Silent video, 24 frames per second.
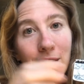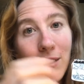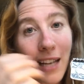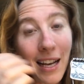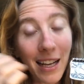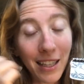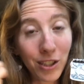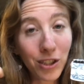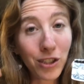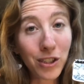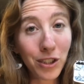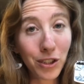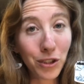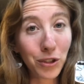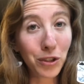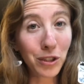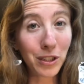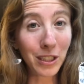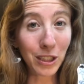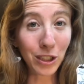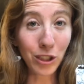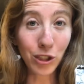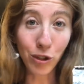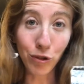actually
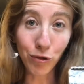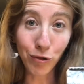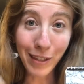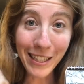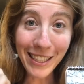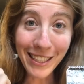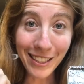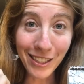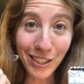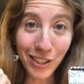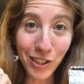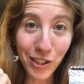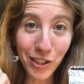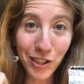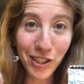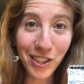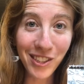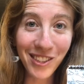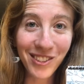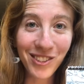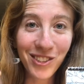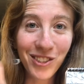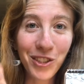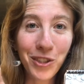use a syringe
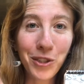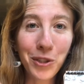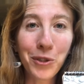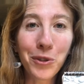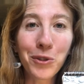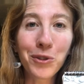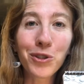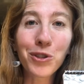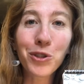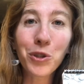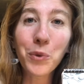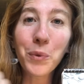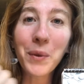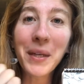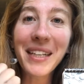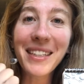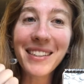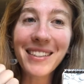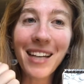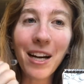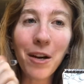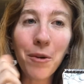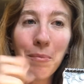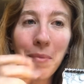to
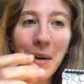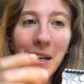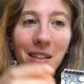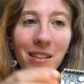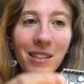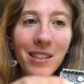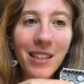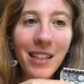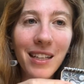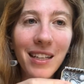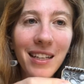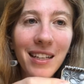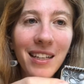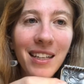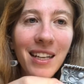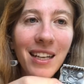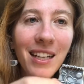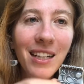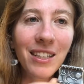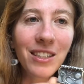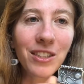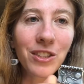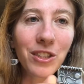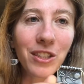squeeze out metal clay
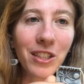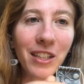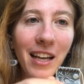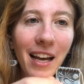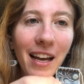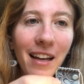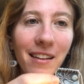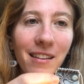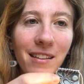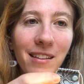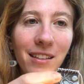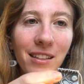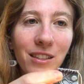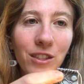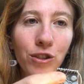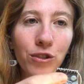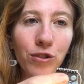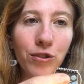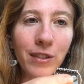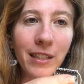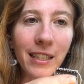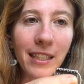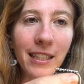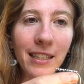to get the
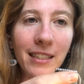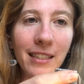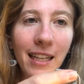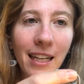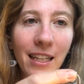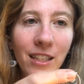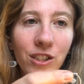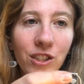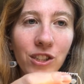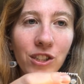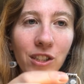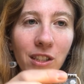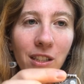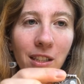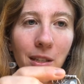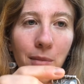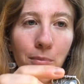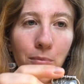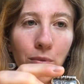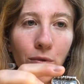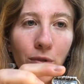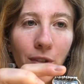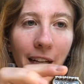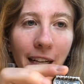tree texture and the
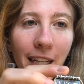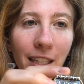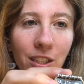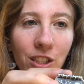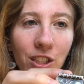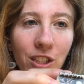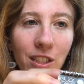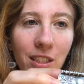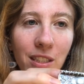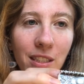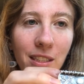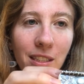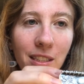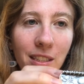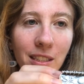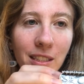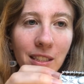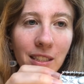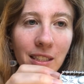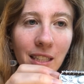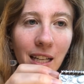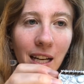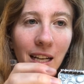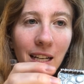
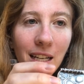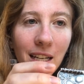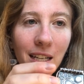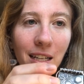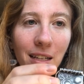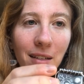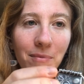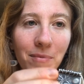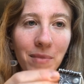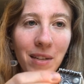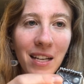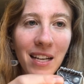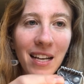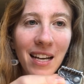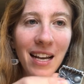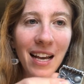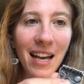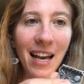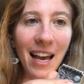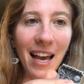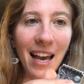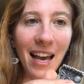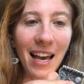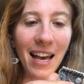branches,
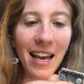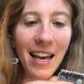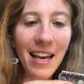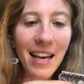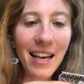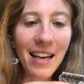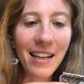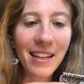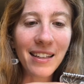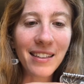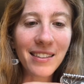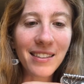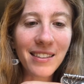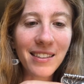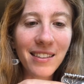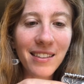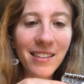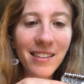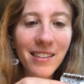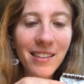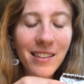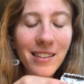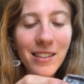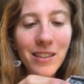and
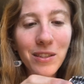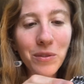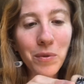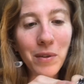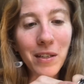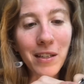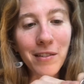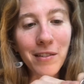this is one